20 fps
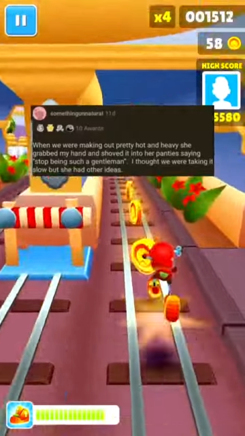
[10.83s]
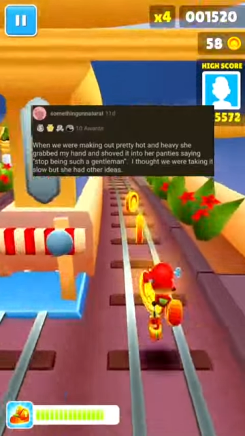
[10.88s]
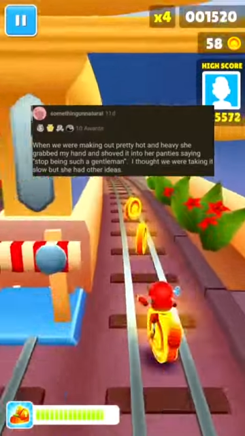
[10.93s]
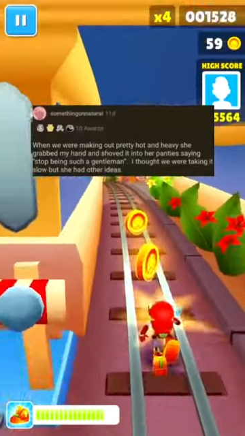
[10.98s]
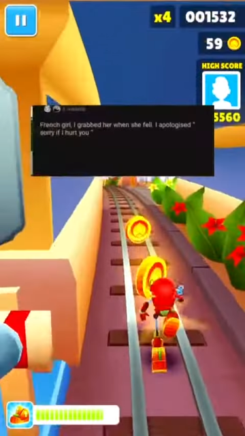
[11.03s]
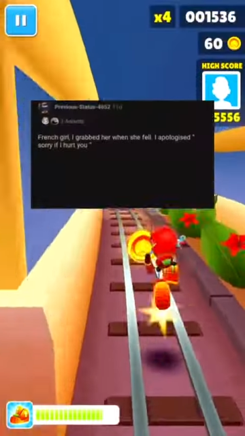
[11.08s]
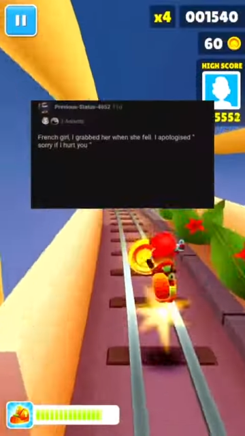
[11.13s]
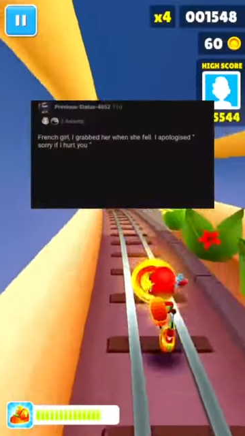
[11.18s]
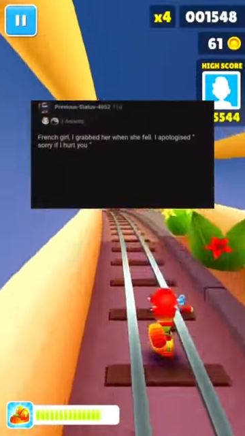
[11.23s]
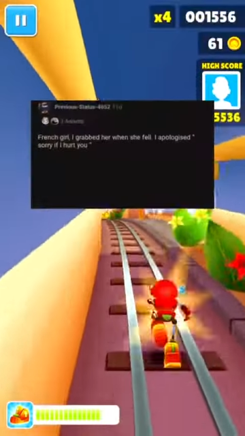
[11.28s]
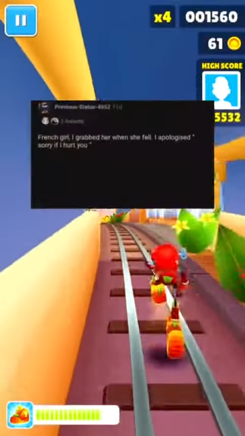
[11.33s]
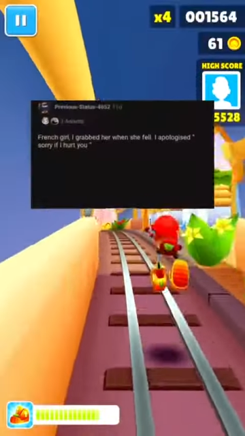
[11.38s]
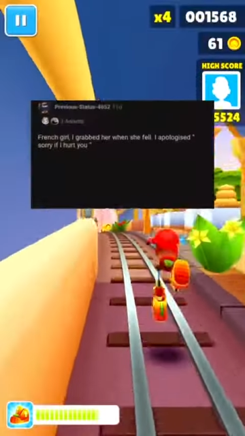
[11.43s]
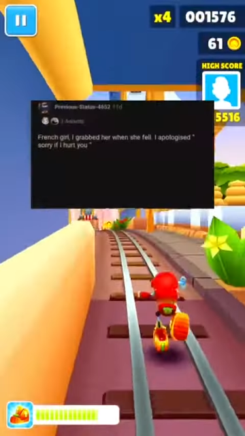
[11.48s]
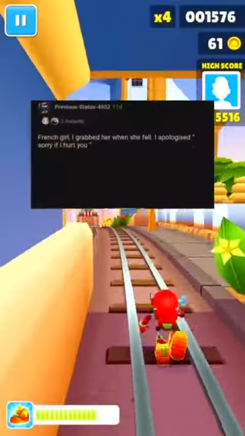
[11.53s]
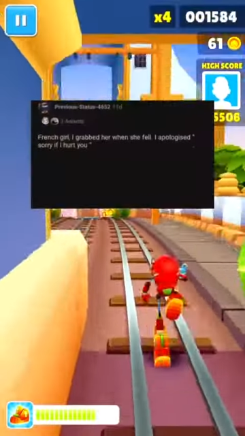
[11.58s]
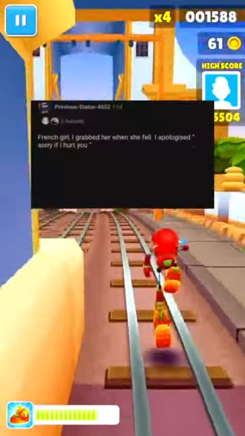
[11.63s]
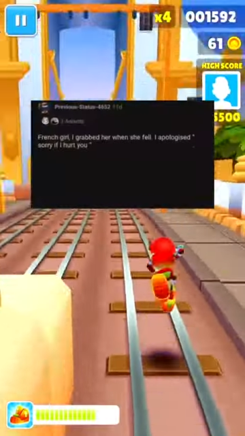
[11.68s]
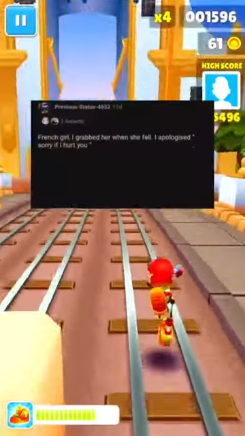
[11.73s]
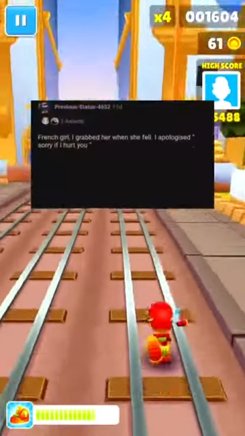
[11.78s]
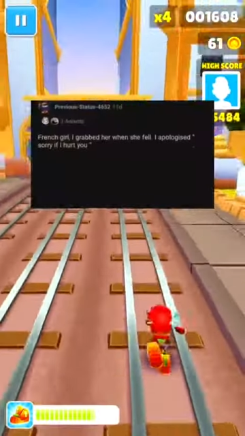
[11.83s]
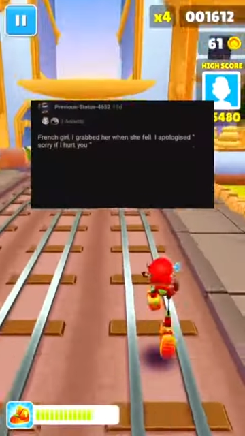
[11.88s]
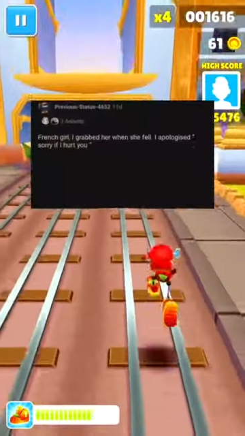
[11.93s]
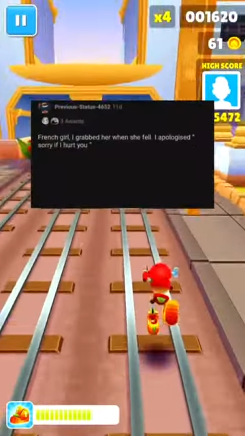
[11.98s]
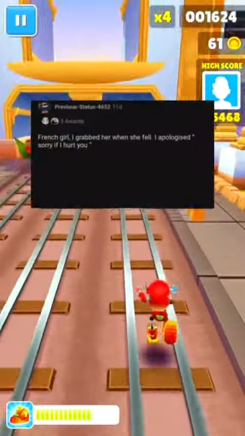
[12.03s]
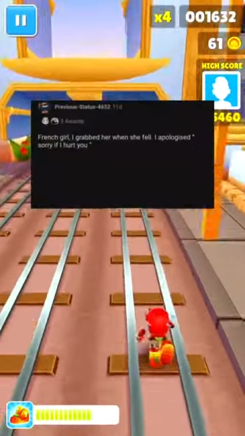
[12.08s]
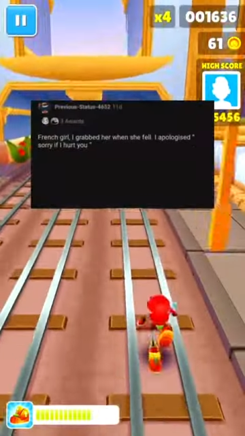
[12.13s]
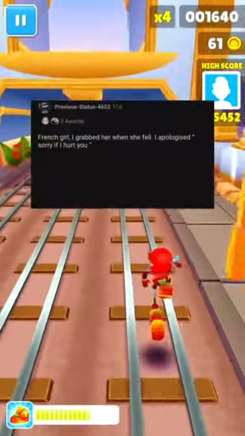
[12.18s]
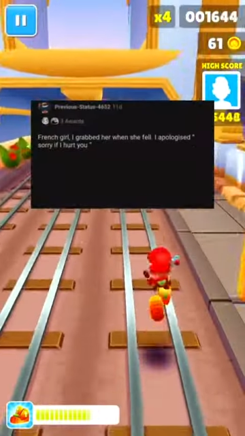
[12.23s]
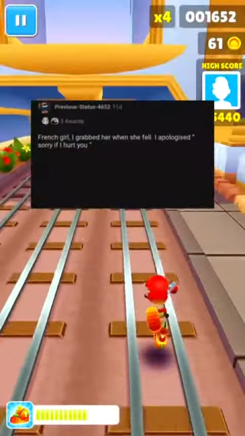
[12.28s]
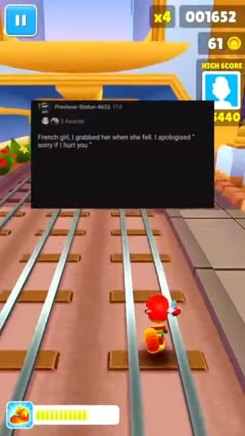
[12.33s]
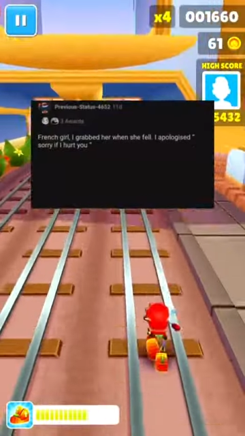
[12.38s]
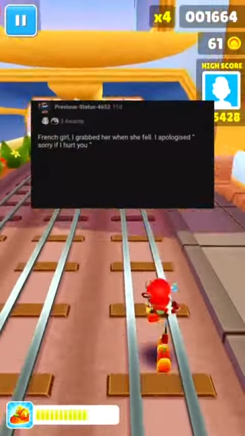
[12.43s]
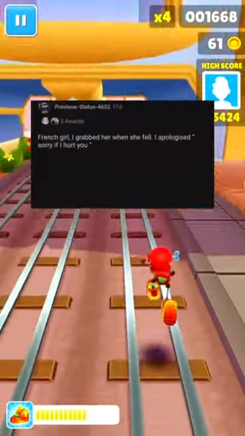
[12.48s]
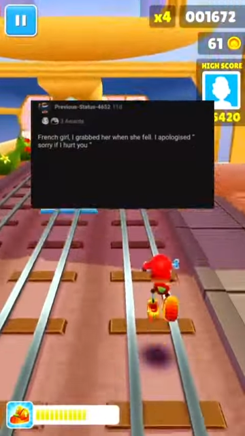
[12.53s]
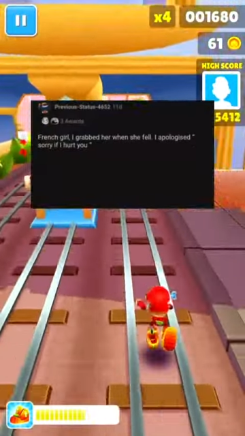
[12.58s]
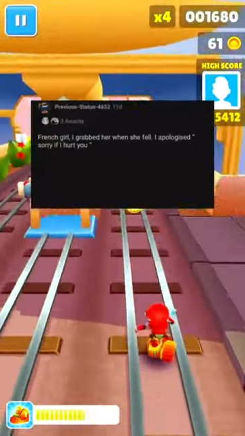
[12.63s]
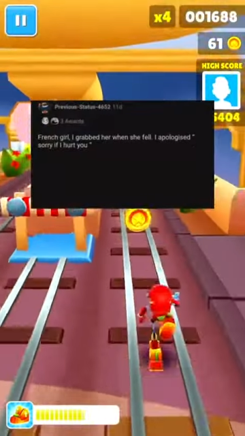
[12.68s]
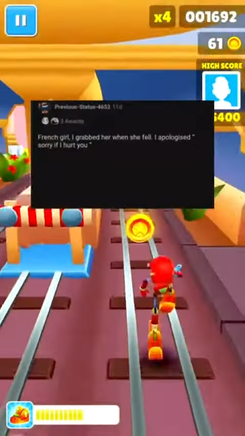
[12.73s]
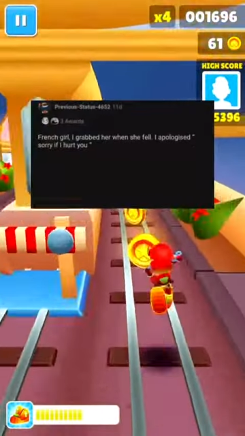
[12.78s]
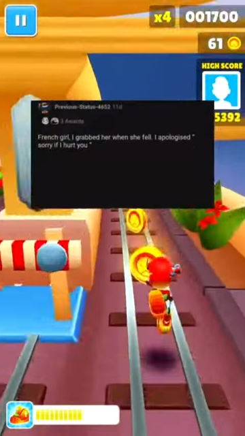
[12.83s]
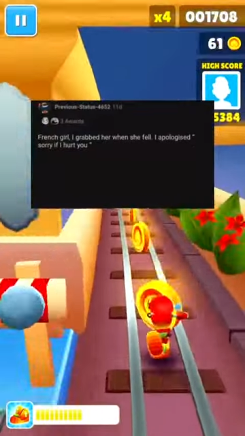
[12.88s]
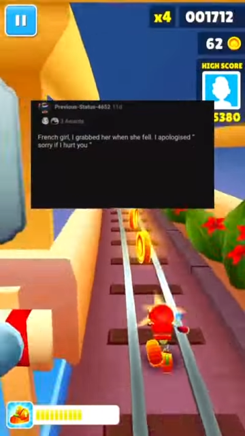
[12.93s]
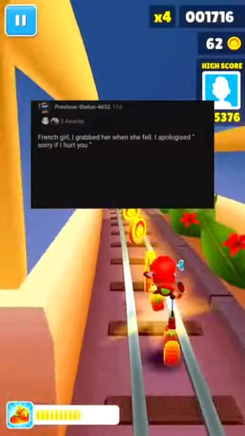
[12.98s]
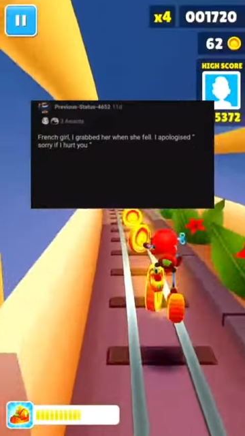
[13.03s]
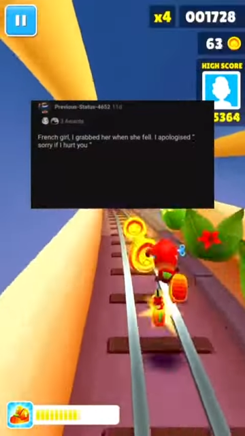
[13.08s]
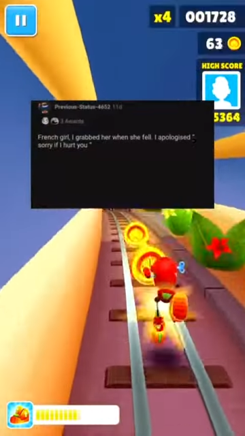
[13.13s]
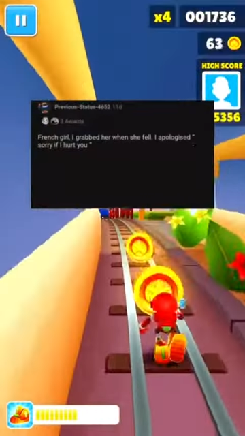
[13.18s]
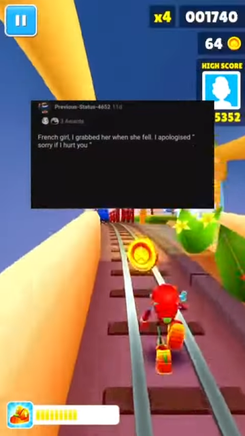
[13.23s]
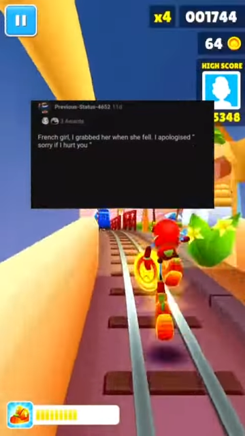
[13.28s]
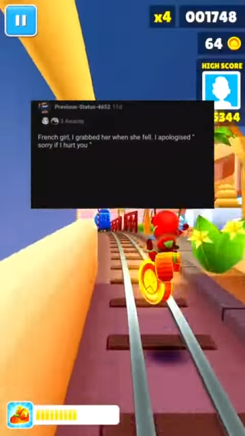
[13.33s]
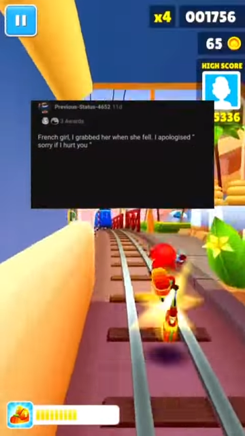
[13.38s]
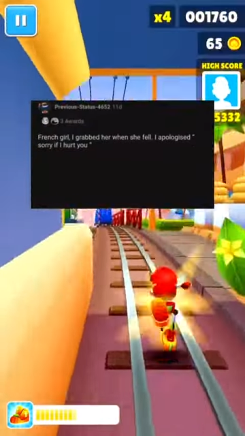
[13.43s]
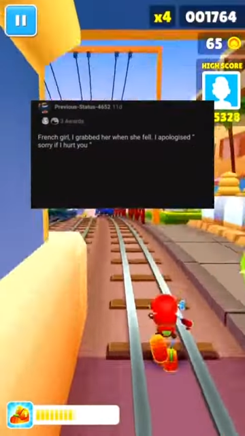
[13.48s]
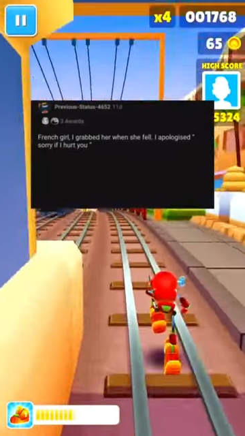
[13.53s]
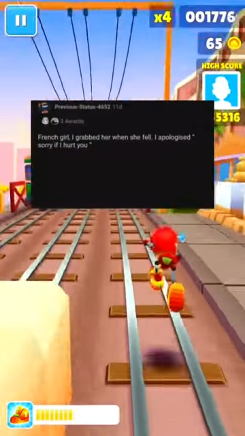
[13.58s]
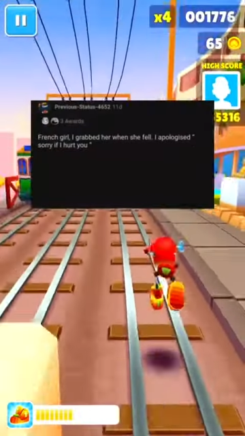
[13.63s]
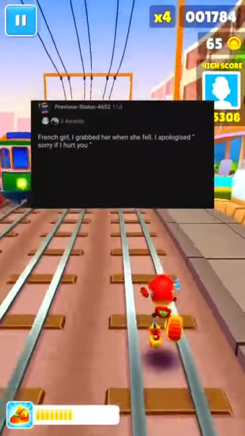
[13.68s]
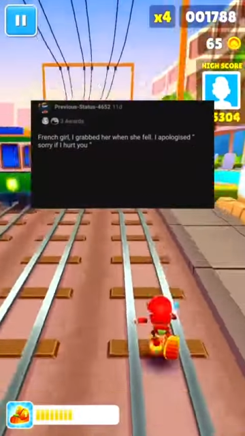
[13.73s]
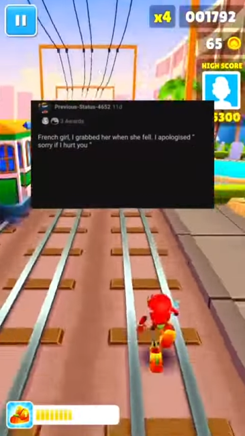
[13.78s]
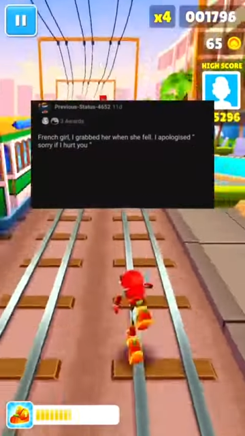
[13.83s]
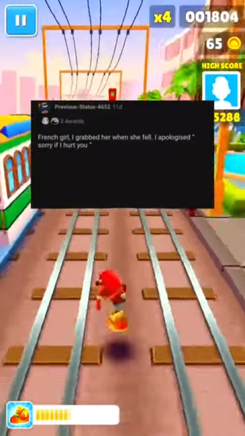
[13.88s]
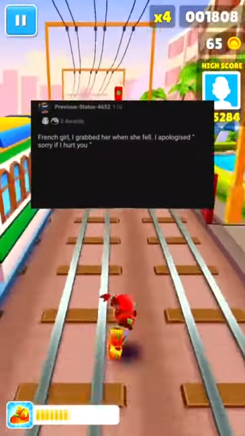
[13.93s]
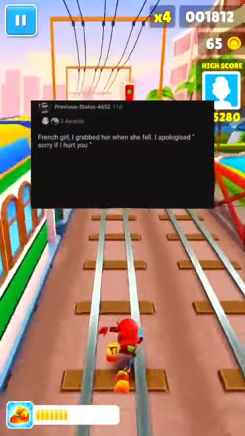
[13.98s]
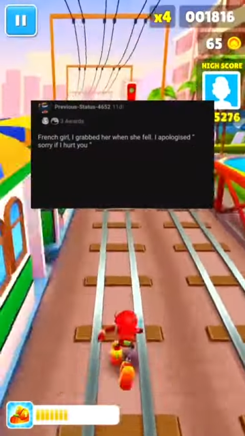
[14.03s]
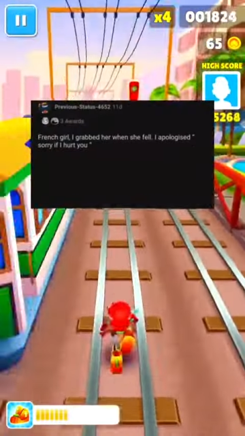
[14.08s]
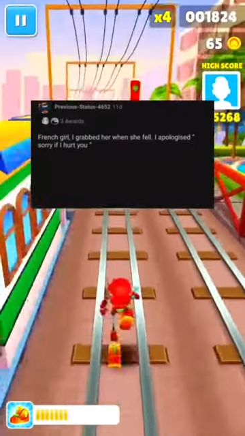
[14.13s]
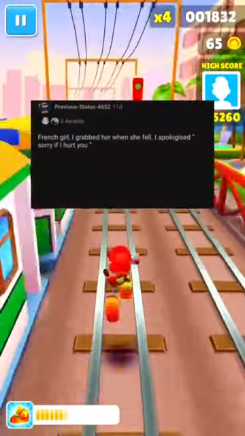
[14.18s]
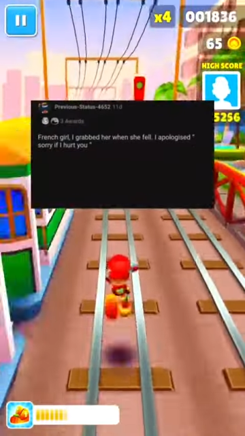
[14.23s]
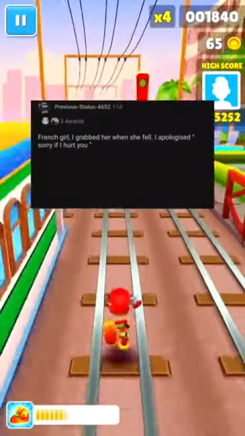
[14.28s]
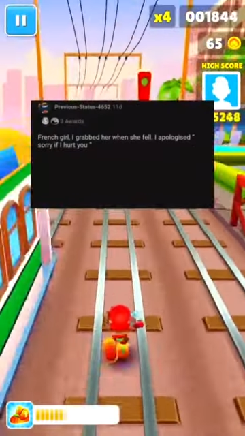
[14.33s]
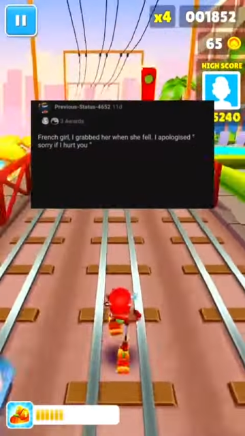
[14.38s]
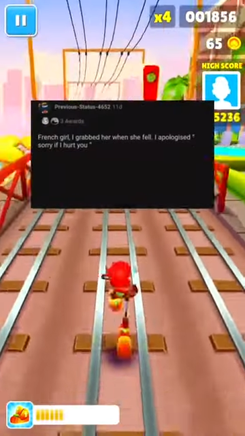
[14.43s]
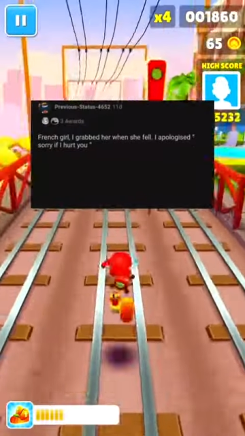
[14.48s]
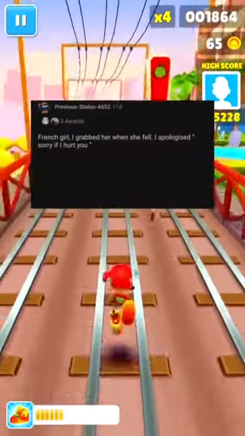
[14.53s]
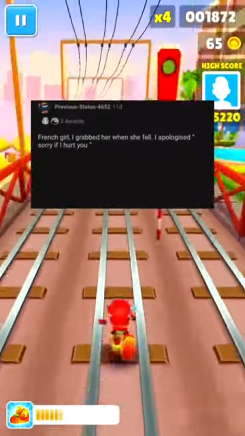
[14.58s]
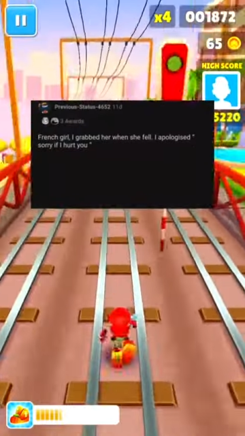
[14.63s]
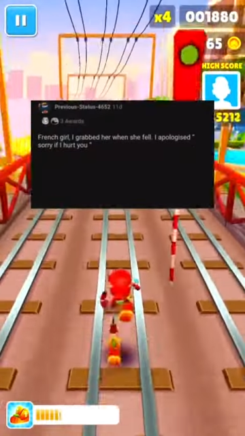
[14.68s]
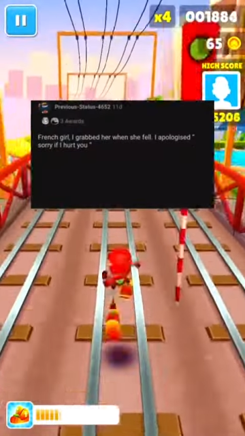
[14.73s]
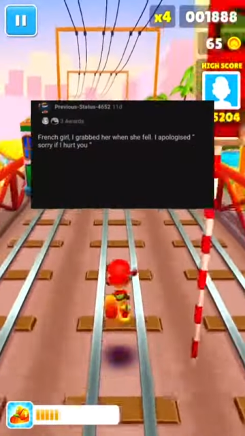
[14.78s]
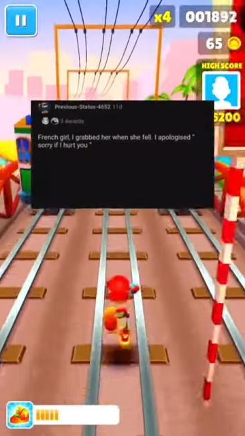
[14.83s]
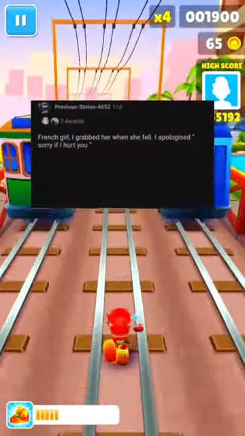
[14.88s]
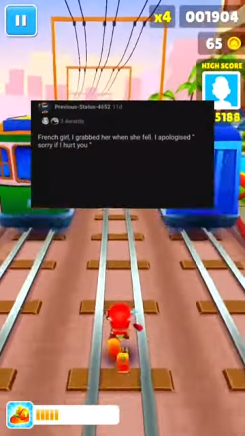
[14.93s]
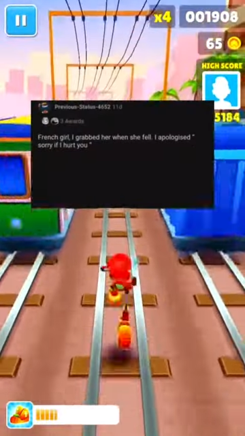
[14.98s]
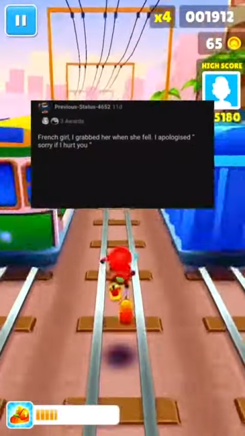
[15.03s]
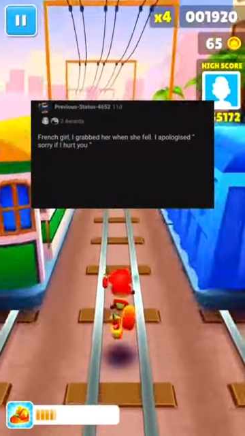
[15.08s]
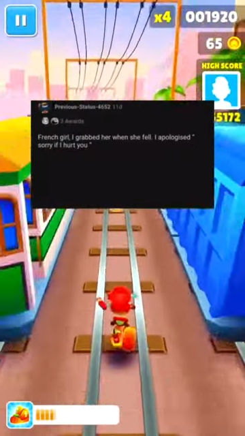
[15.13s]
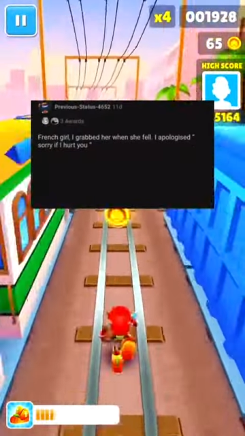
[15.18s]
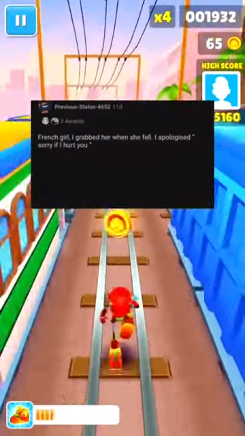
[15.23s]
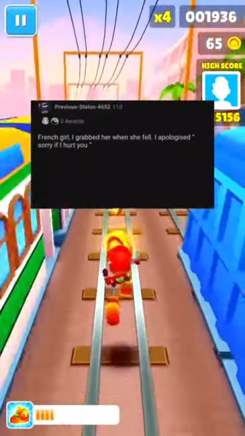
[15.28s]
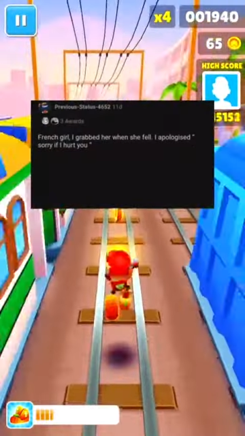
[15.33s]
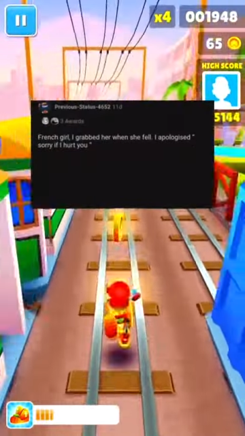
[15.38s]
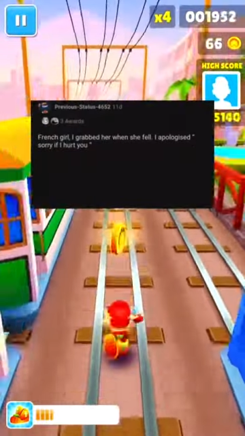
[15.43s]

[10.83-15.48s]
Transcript: [unreadable: no face in view]